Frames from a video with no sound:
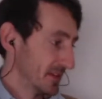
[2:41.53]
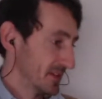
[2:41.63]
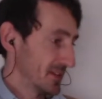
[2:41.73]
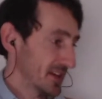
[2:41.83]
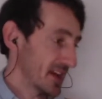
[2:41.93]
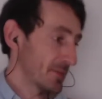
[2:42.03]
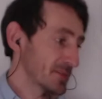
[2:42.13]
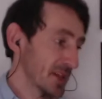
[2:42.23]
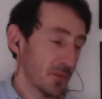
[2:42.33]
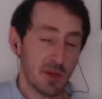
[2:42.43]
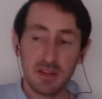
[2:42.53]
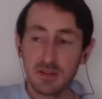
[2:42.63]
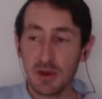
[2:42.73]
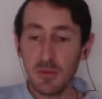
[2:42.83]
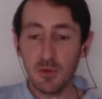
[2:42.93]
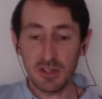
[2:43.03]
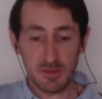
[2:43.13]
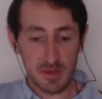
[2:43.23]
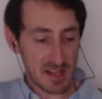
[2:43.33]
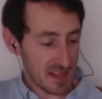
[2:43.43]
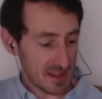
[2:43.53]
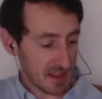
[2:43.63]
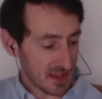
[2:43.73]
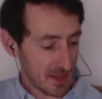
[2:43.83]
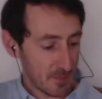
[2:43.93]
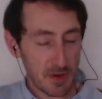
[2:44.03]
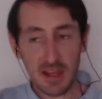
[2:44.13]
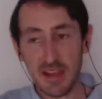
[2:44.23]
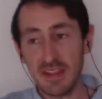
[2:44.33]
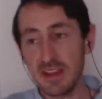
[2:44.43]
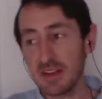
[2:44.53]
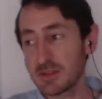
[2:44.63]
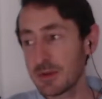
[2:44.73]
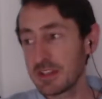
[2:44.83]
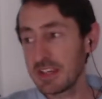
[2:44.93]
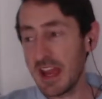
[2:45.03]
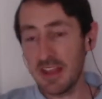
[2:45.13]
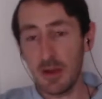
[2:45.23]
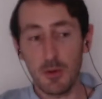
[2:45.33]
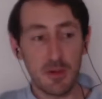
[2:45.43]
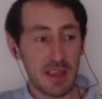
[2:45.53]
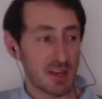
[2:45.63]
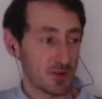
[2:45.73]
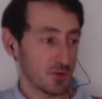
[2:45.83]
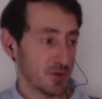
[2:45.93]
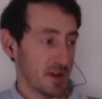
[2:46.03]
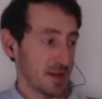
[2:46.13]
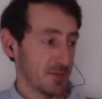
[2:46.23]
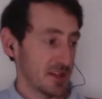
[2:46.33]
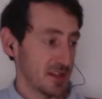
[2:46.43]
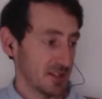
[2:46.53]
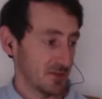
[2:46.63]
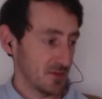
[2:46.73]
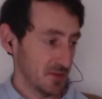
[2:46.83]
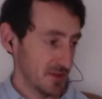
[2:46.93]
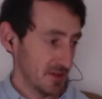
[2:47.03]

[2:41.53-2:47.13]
that comes up when you try and watch me and put it in the answer in the chat, that would be incredibly useful.